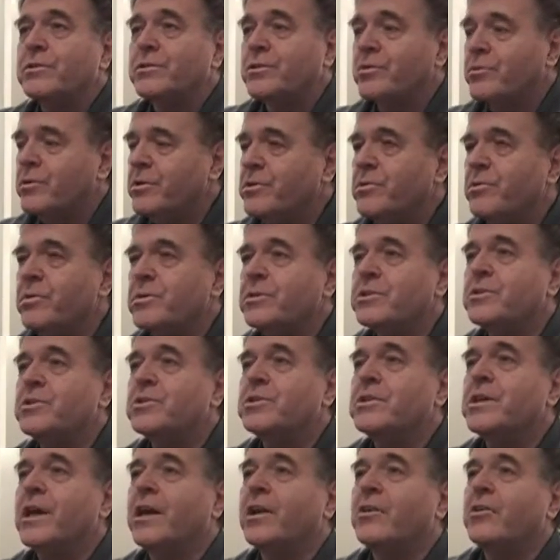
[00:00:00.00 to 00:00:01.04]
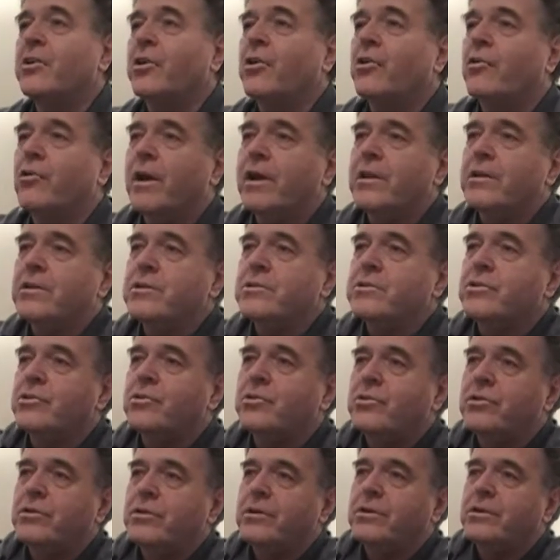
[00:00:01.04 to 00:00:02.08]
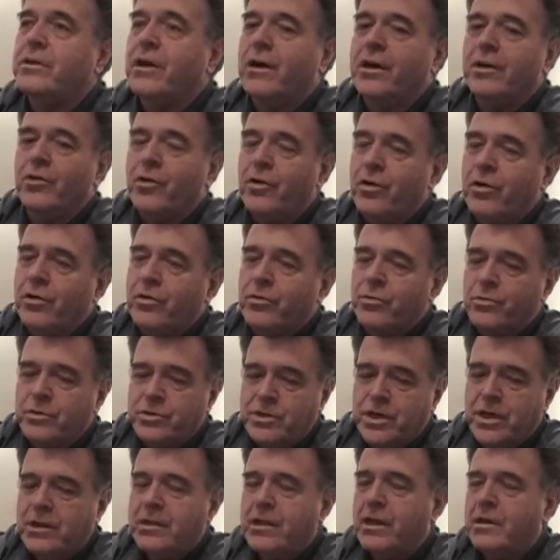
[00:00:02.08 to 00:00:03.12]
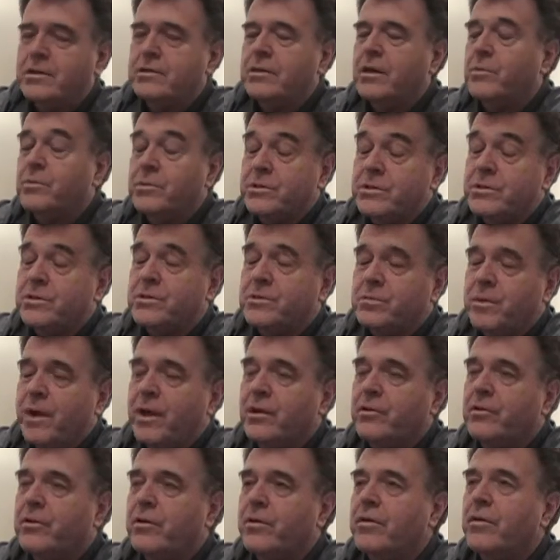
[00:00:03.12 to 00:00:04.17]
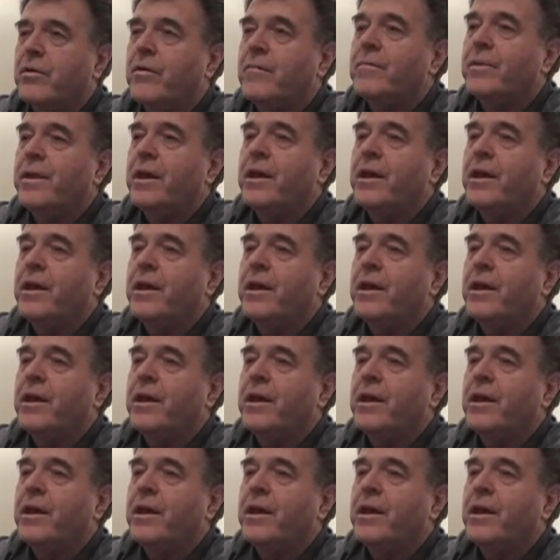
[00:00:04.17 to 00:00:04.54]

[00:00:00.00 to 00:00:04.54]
His creature was to take the greatest good on earth, which at that time was the Spectre,